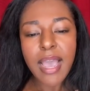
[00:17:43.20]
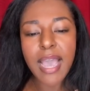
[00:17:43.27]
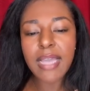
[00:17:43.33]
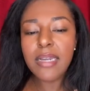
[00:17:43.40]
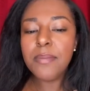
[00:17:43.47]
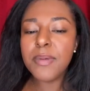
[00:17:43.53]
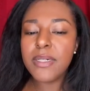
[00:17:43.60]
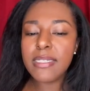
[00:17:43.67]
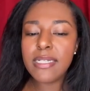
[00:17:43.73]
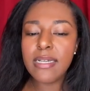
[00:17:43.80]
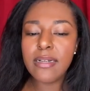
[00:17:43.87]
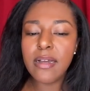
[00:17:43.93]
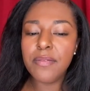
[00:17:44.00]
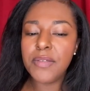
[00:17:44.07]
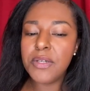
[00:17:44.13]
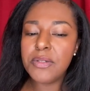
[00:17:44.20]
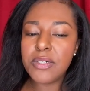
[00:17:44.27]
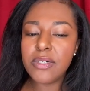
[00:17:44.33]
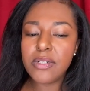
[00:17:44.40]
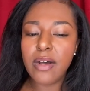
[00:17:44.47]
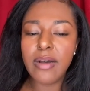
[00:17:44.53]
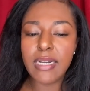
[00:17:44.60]
80% of
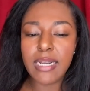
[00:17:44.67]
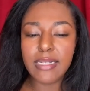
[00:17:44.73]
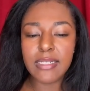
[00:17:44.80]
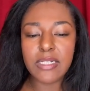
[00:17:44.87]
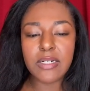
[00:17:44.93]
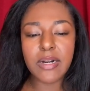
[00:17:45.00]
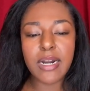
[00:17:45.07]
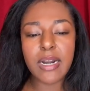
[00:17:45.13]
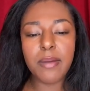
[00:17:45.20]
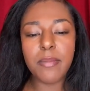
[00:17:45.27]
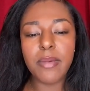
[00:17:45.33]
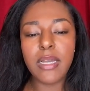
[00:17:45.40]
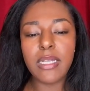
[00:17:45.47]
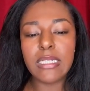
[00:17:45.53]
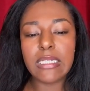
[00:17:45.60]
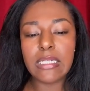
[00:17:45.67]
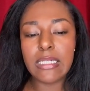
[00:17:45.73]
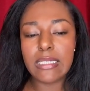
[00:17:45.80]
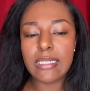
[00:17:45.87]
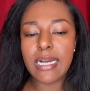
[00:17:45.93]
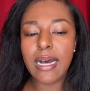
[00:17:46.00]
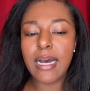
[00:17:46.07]
users on Instagram
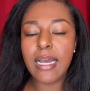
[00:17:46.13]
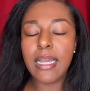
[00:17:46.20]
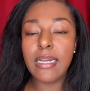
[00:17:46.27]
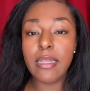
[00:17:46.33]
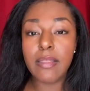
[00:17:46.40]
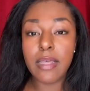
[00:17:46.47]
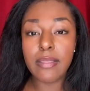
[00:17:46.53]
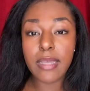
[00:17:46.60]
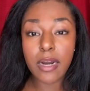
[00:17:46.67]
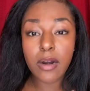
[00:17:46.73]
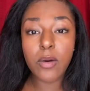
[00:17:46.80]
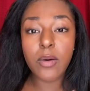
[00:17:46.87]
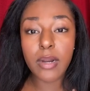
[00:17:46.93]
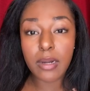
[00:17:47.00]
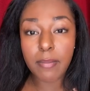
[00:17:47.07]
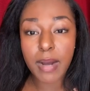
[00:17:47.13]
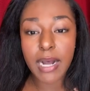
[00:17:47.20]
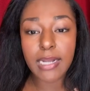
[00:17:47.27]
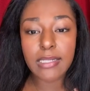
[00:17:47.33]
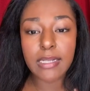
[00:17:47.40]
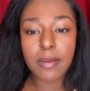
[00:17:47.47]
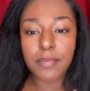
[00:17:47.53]
decide that they are going to
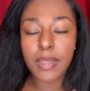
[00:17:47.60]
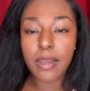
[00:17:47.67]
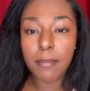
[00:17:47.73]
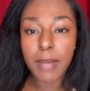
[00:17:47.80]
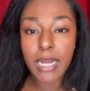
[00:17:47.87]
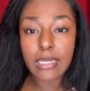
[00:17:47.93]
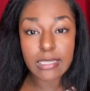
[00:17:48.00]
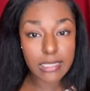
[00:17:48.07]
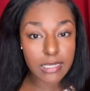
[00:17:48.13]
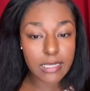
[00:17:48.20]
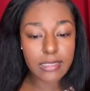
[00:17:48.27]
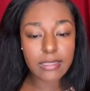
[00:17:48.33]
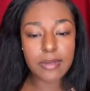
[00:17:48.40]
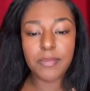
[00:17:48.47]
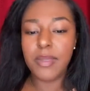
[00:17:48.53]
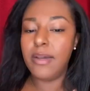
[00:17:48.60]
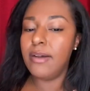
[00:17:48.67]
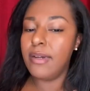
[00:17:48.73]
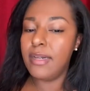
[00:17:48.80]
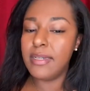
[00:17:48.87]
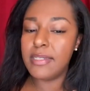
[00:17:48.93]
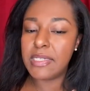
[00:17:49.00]
buy something by seeing something
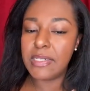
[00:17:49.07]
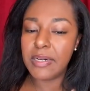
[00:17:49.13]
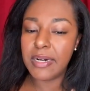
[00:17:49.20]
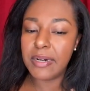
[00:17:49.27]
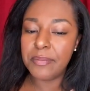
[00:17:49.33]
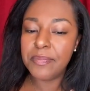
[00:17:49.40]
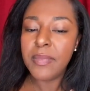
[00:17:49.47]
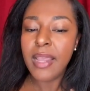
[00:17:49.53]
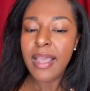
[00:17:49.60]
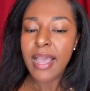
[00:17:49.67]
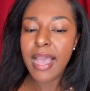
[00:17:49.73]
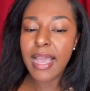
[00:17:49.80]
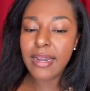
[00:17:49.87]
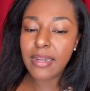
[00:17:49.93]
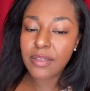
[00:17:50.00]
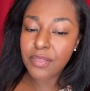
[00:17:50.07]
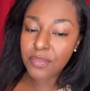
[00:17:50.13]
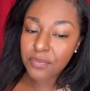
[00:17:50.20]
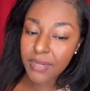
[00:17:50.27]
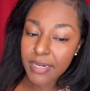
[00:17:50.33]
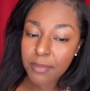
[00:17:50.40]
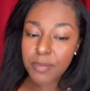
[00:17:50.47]
on Instagram.
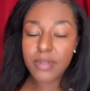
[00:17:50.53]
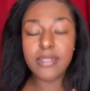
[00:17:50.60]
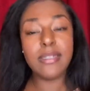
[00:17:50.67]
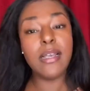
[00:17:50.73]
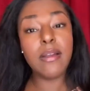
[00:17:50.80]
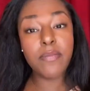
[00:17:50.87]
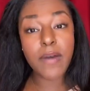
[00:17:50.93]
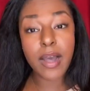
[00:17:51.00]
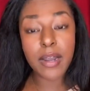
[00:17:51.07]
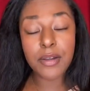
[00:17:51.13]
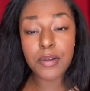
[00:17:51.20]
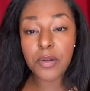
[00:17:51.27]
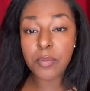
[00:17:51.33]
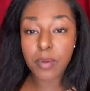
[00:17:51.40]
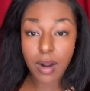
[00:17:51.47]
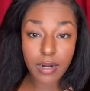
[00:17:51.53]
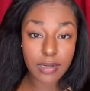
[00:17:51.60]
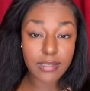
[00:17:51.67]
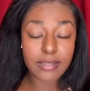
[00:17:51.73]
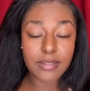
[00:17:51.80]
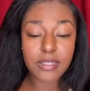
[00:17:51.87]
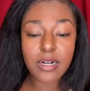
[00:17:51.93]
83% find new
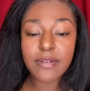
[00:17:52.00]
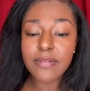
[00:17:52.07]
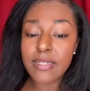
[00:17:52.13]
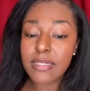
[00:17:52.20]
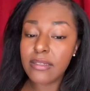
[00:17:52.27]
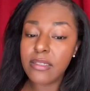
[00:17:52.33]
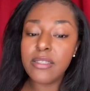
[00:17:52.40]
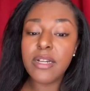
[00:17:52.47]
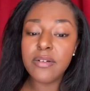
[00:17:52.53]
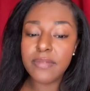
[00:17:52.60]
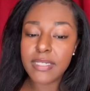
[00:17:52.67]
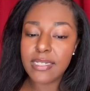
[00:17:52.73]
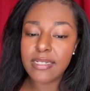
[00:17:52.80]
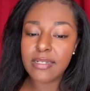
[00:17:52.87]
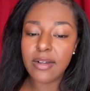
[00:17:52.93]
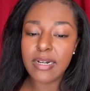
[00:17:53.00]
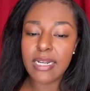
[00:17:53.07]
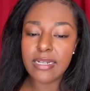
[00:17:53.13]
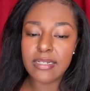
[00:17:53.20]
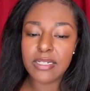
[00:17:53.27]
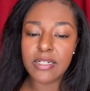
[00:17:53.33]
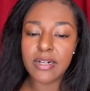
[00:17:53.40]
products and services on
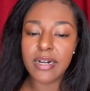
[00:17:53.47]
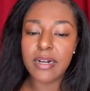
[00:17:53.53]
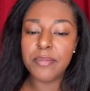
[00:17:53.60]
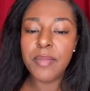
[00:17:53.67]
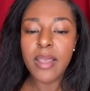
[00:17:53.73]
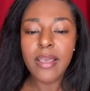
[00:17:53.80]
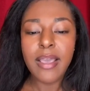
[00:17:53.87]
Instagram.